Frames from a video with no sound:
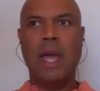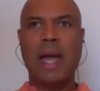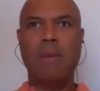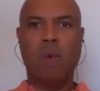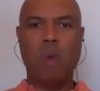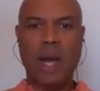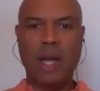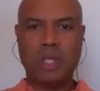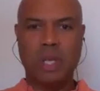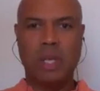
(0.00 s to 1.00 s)
I'm
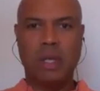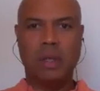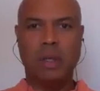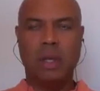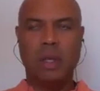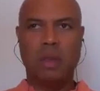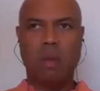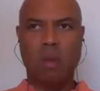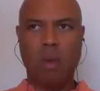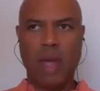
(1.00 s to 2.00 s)
watching the
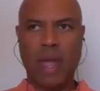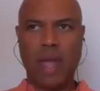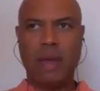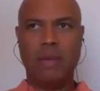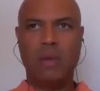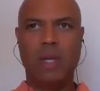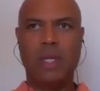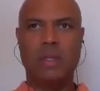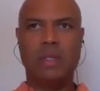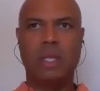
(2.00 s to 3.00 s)
way
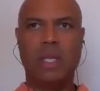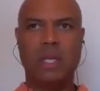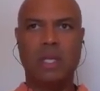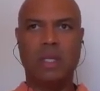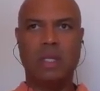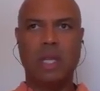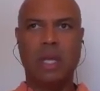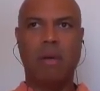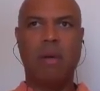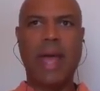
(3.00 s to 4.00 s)
everyone is
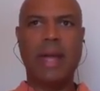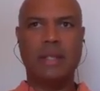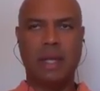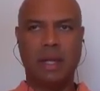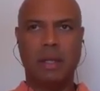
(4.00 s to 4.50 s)
interacting,